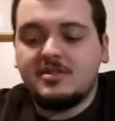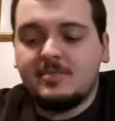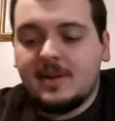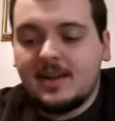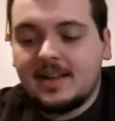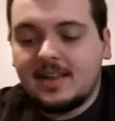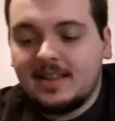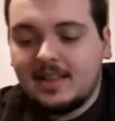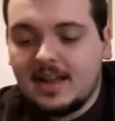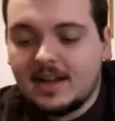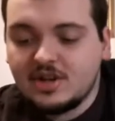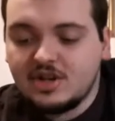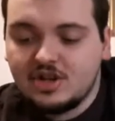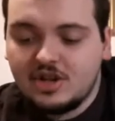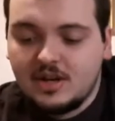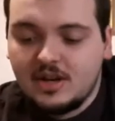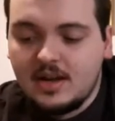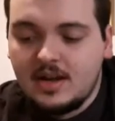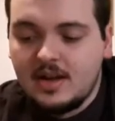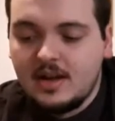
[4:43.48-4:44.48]
to my
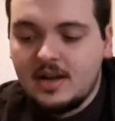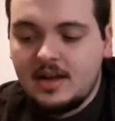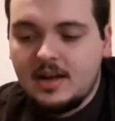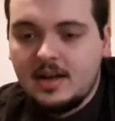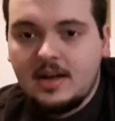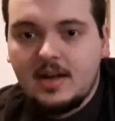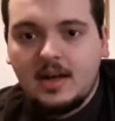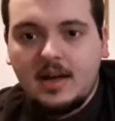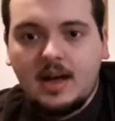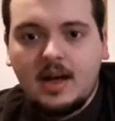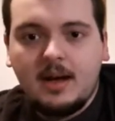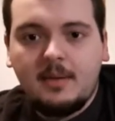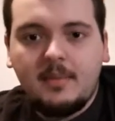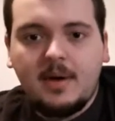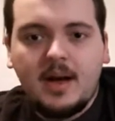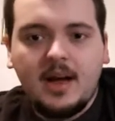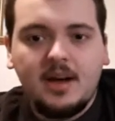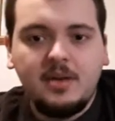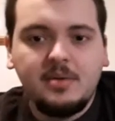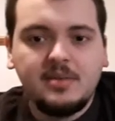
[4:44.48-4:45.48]
collection. Um,
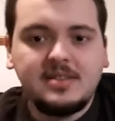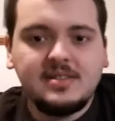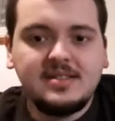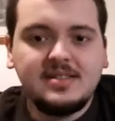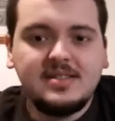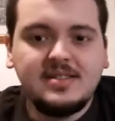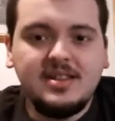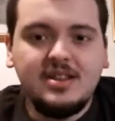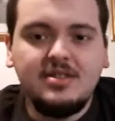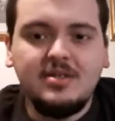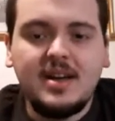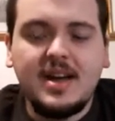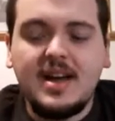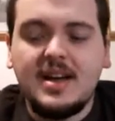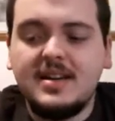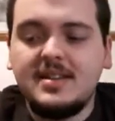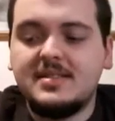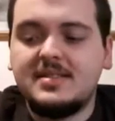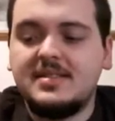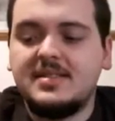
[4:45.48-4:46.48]
I will see you
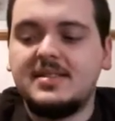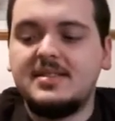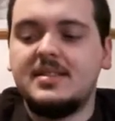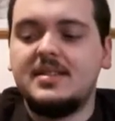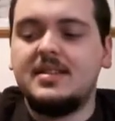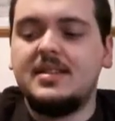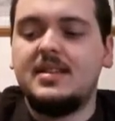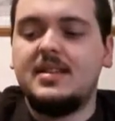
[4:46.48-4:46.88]
guys